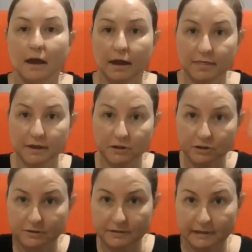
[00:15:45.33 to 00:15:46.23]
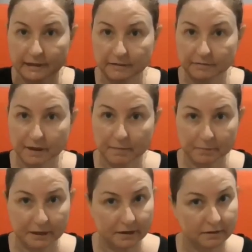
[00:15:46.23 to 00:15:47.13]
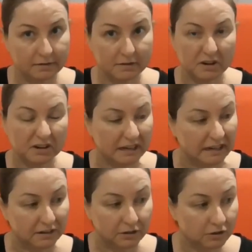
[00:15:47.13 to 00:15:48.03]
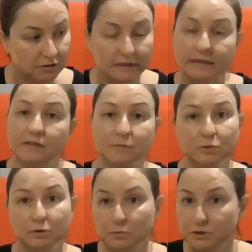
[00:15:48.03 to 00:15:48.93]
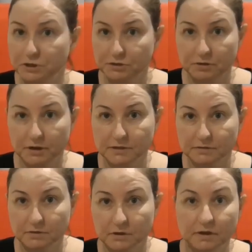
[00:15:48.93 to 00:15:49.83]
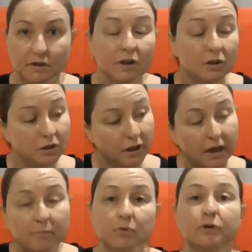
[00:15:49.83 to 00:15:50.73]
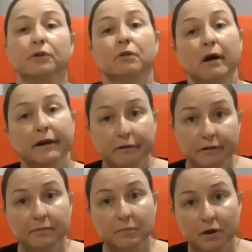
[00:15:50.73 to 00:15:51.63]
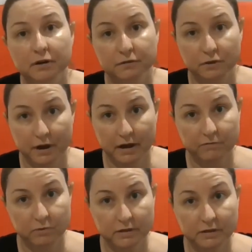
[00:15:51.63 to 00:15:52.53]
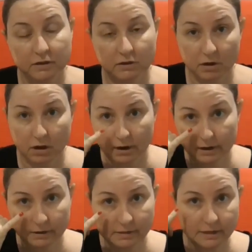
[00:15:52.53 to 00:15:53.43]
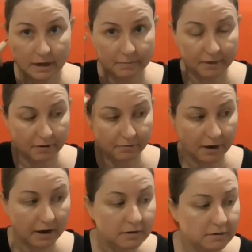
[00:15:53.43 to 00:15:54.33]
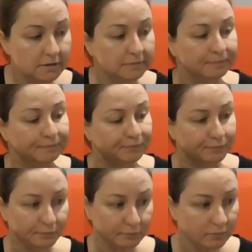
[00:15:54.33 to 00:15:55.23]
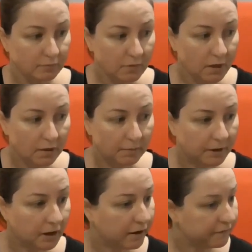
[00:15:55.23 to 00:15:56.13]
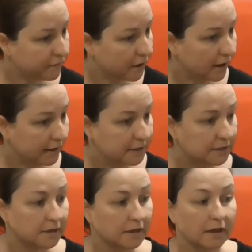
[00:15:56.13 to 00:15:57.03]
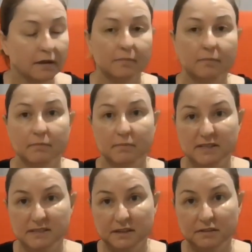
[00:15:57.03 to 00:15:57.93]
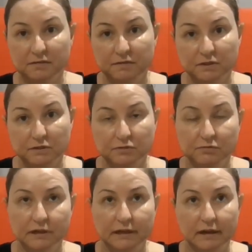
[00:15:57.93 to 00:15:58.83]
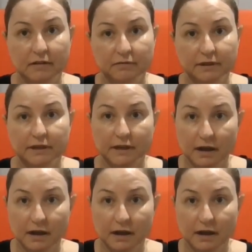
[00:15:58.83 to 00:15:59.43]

And then you just leave that be. There's no need usually to put a moisturiser on. You can put your eye cream on if you have one that you like and dab that around. But I find my skin feels really lovely and